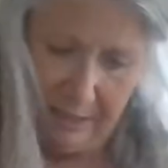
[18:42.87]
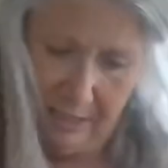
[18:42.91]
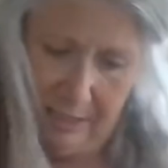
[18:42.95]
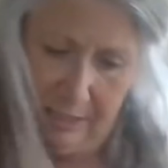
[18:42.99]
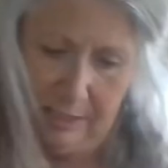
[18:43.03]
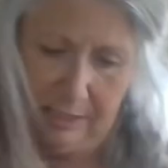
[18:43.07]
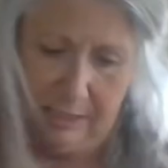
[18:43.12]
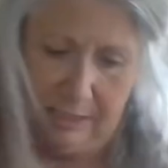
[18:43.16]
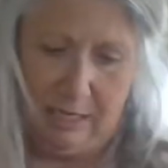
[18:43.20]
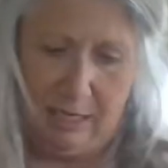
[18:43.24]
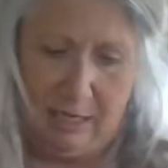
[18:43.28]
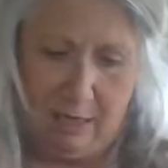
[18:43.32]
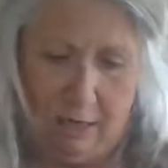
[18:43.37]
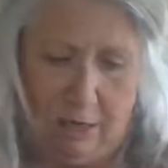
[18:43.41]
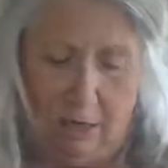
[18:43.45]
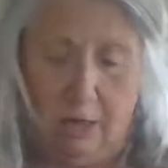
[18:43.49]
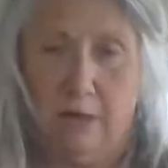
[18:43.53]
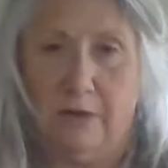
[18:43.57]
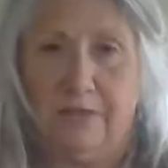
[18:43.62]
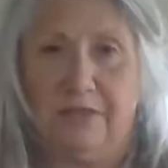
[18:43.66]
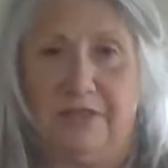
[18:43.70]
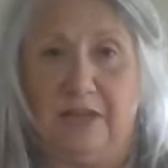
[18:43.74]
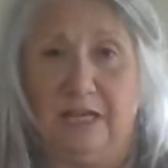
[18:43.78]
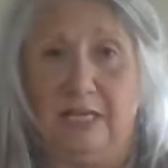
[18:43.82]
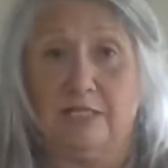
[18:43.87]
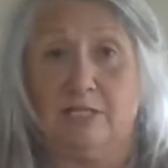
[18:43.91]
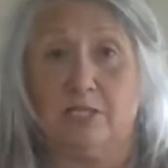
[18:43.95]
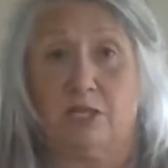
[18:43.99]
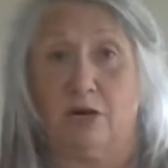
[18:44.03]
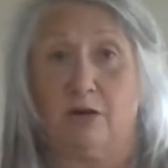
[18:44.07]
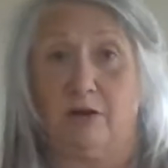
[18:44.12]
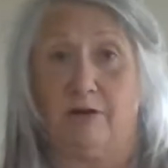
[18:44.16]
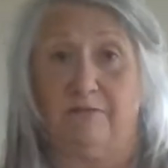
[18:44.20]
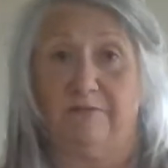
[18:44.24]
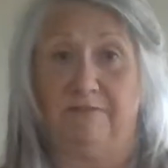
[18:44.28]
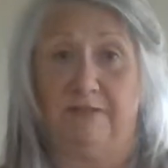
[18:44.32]
this, things
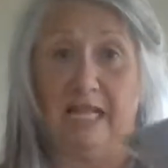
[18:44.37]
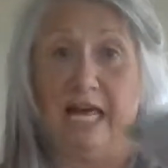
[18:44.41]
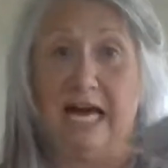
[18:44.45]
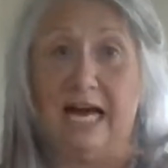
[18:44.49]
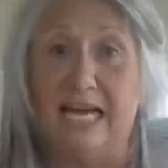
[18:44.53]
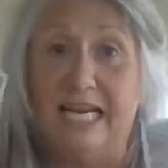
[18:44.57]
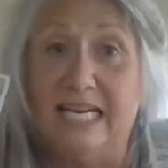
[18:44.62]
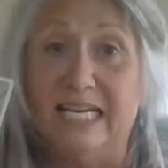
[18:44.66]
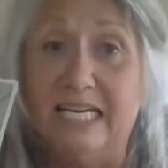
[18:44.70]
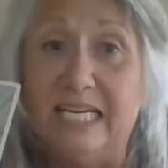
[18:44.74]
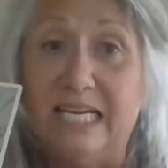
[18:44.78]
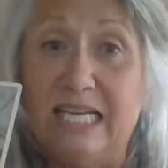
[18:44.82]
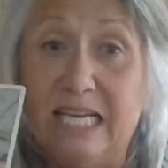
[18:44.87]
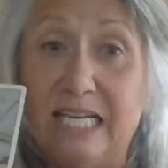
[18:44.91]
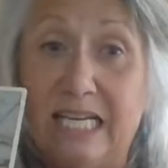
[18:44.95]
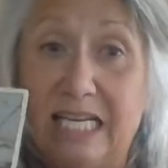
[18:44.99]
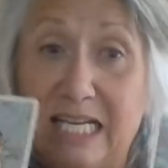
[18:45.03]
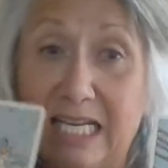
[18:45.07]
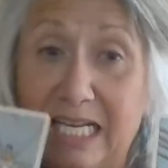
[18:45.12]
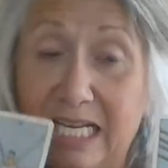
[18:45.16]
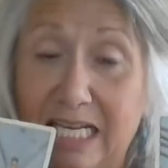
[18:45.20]
are a-flying.